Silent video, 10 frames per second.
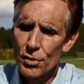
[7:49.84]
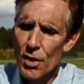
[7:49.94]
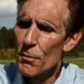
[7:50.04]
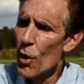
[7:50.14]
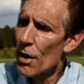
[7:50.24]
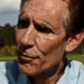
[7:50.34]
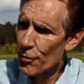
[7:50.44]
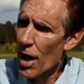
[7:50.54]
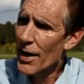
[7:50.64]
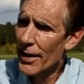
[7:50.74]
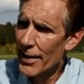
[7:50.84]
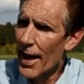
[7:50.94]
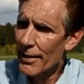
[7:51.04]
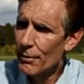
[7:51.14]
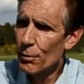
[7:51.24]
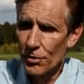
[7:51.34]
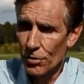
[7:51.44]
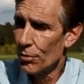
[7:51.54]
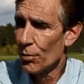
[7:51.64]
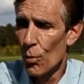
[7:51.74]
come off Friday night, which
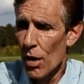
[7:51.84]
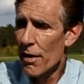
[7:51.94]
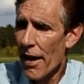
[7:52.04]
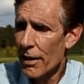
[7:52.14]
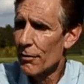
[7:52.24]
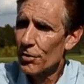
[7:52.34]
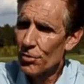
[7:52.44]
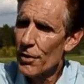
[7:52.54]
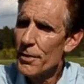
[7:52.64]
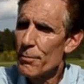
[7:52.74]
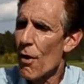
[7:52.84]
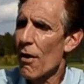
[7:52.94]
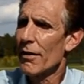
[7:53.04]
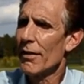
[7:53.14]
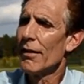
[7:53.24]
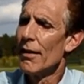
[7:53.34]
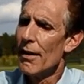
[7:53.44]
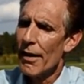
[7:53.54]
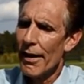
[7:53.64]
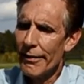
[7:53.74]
is one heck of a street party.
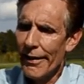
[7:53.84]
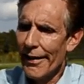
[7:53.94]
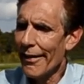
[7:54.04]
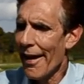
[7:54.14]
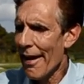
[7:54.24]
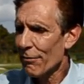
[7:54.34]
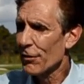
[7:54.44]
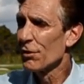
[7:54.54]
And then after